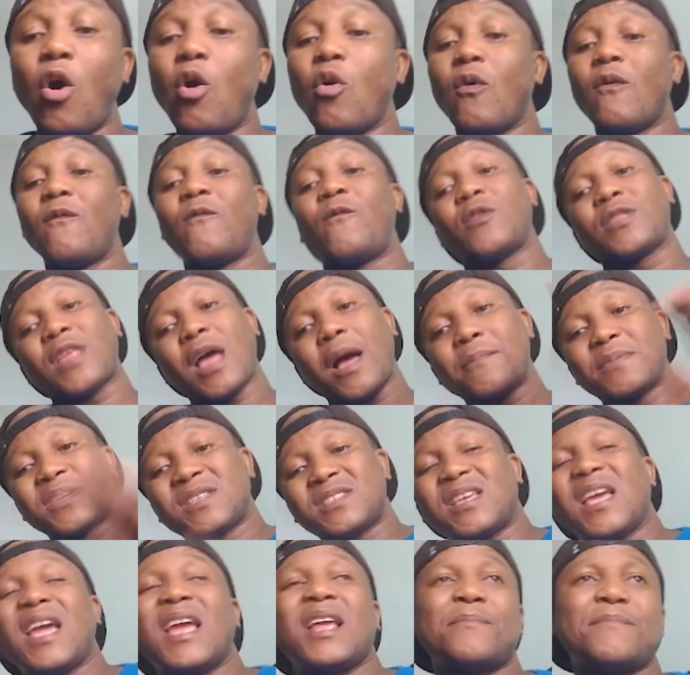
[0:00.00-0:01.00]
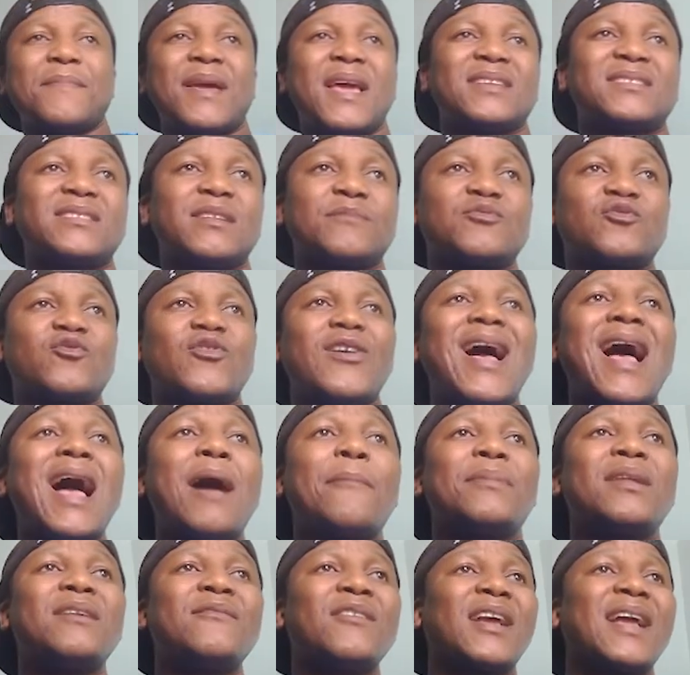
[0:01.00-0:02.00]
Oh, for that being said, man,
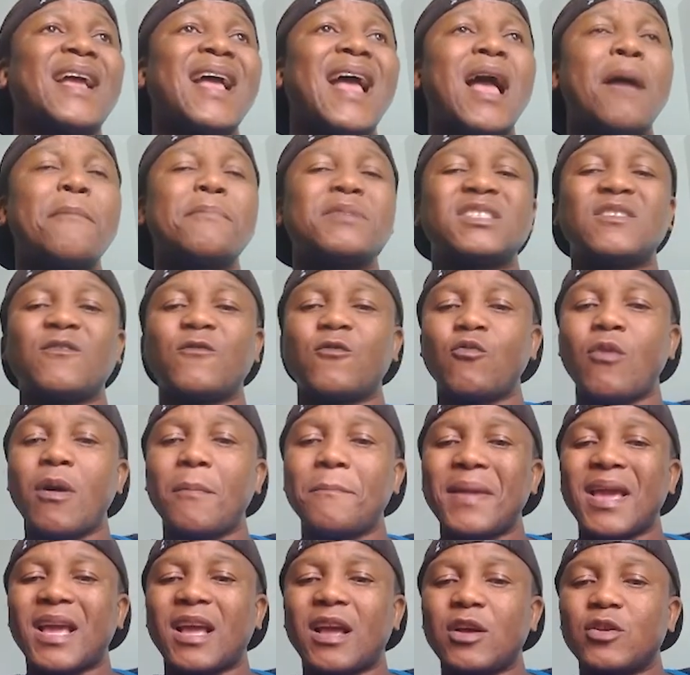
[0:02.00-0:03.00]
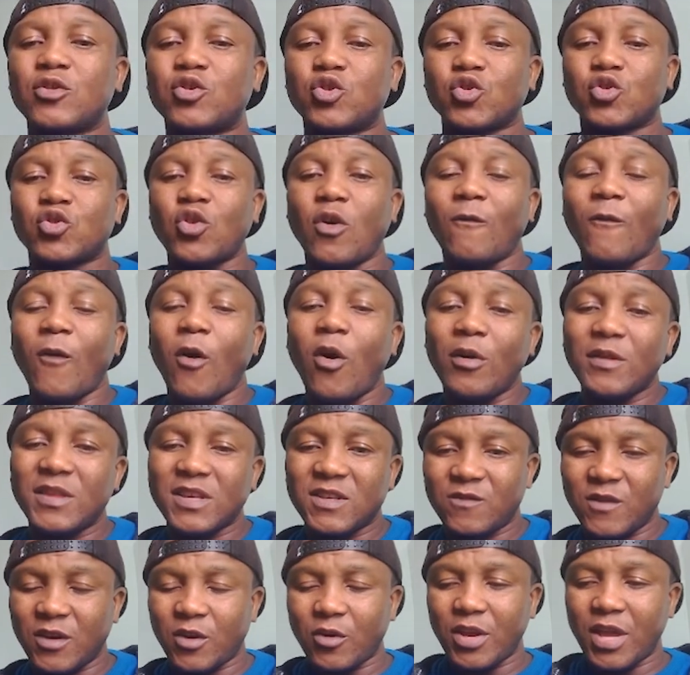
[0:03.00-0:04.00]
subscribe, leave a comments if you want to make to solve all
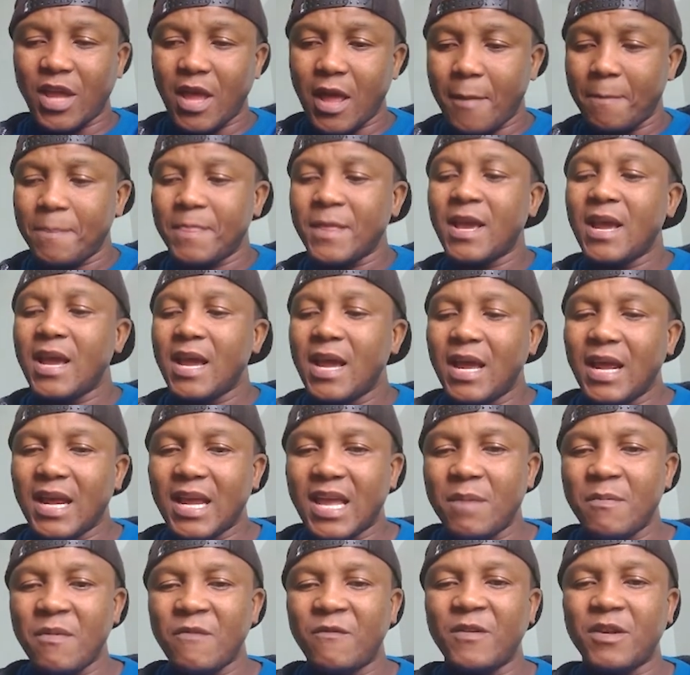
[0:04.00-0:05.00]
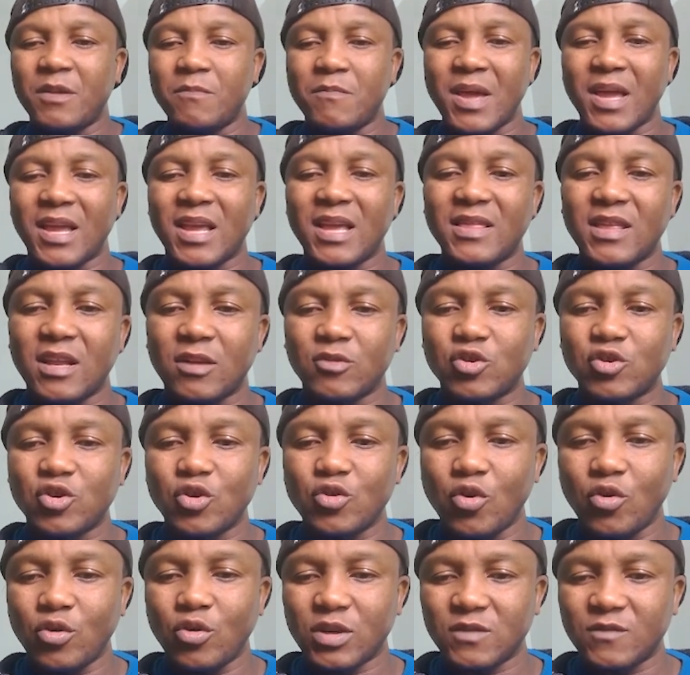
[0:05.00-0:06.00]
this video here. Give me feedback, and then I'll
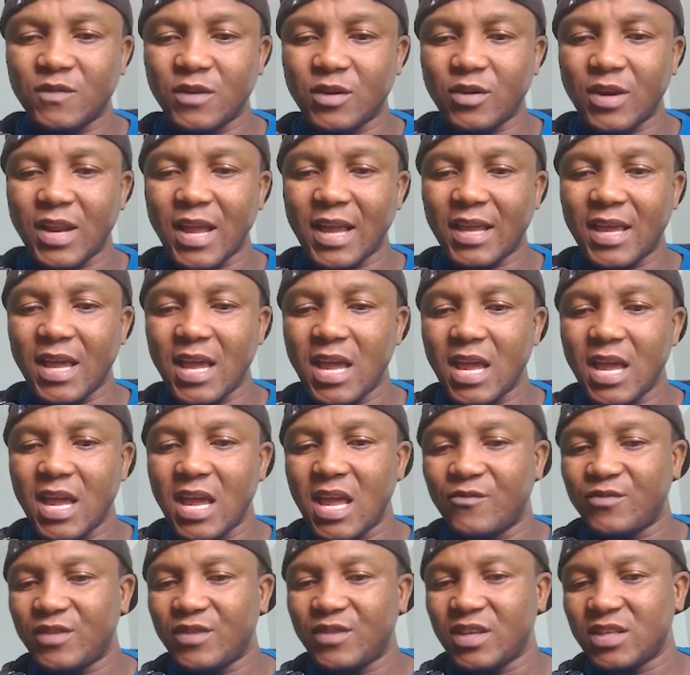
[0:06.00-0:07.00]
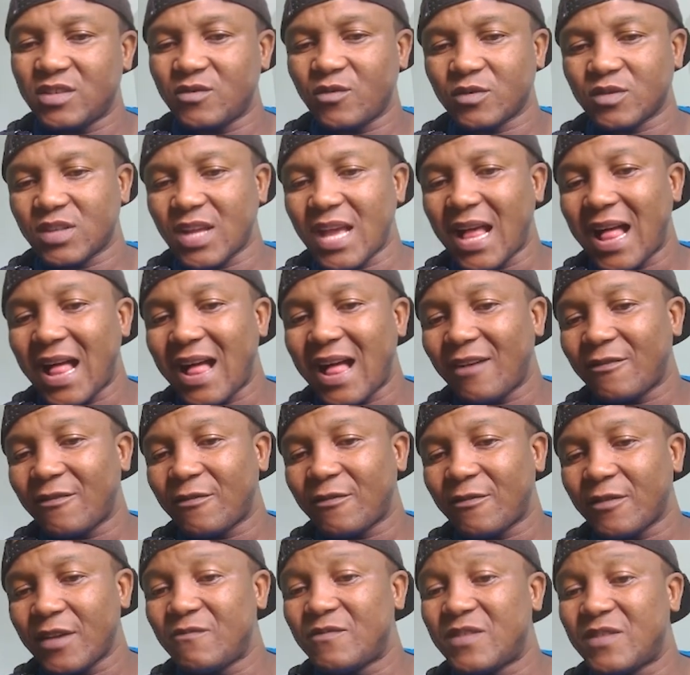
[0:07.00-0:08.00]
show you all this video. Like, hey, if this
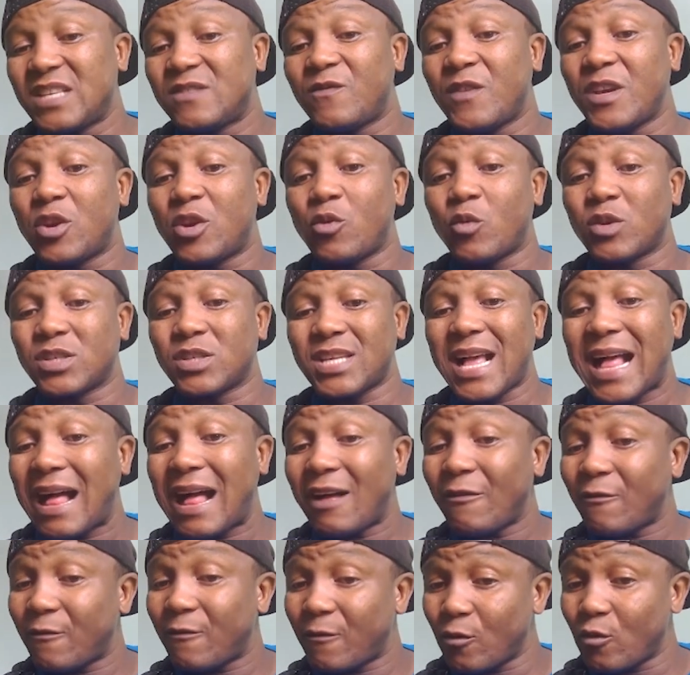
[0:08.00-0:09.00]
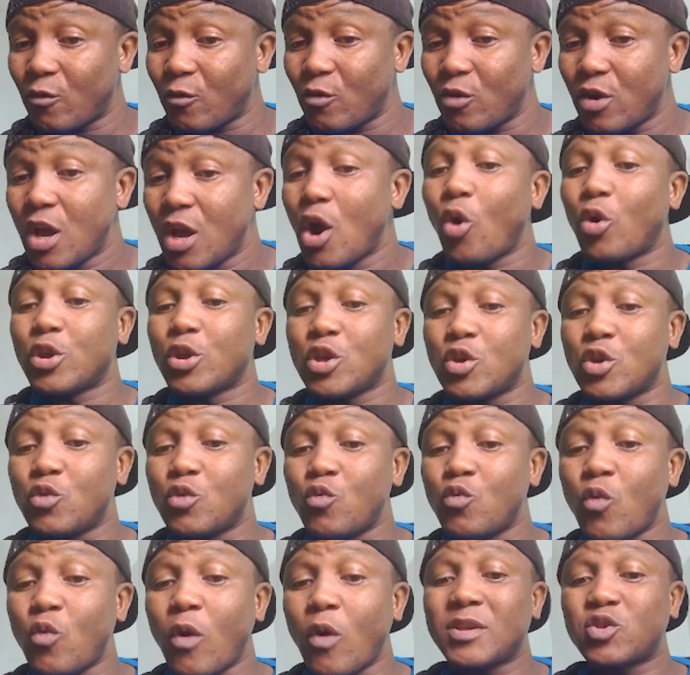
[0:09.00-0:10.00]
video was helpful, or you
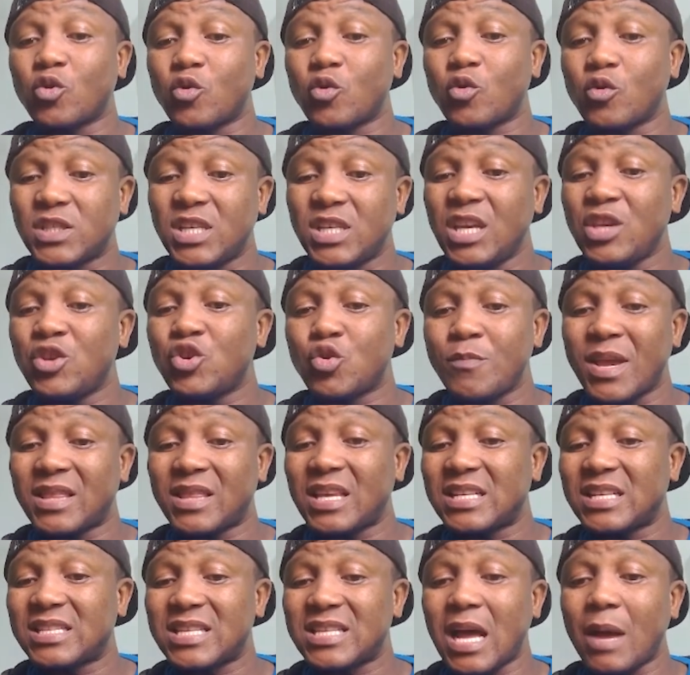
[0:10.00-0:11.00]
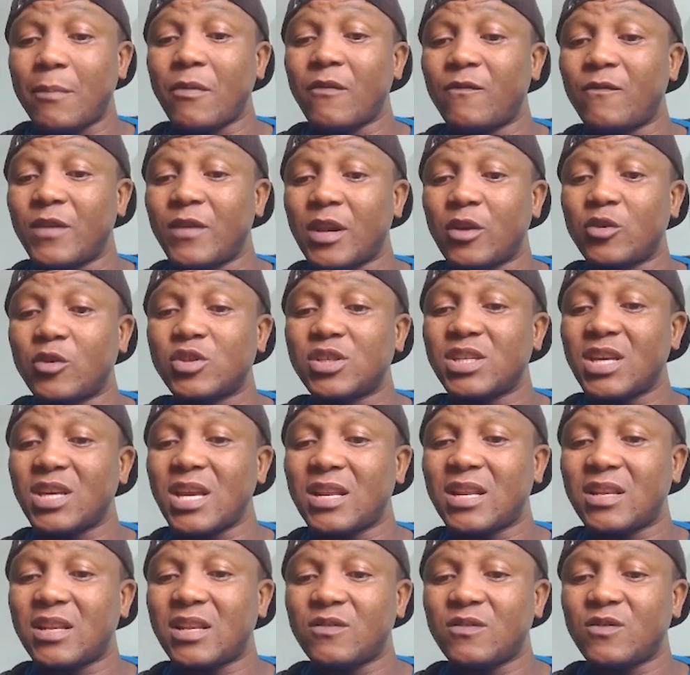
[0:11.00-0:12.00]
want me to continue to make these type of videos,
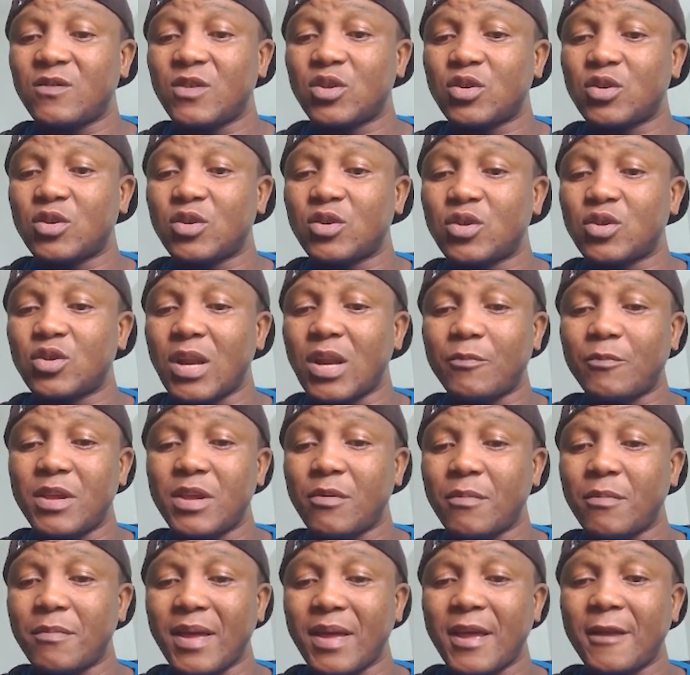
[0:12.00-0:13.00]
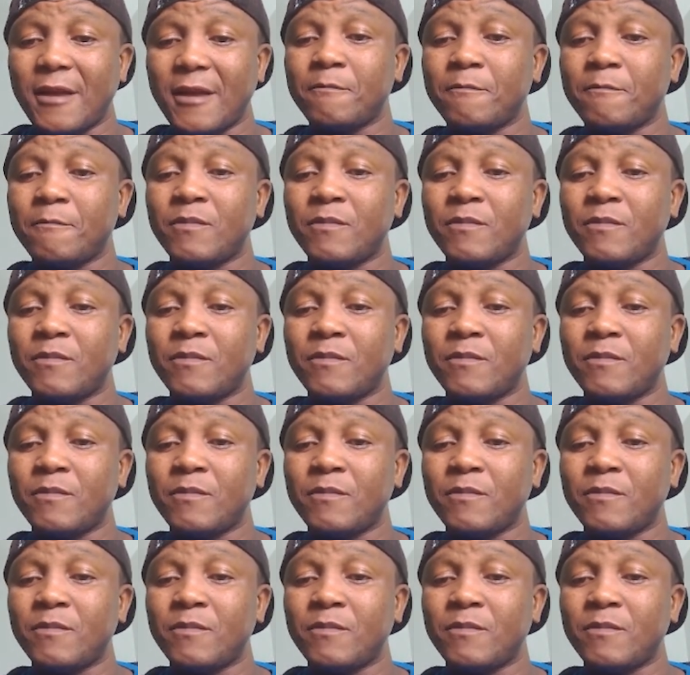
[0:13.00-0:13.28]
share this with a lot of people, man.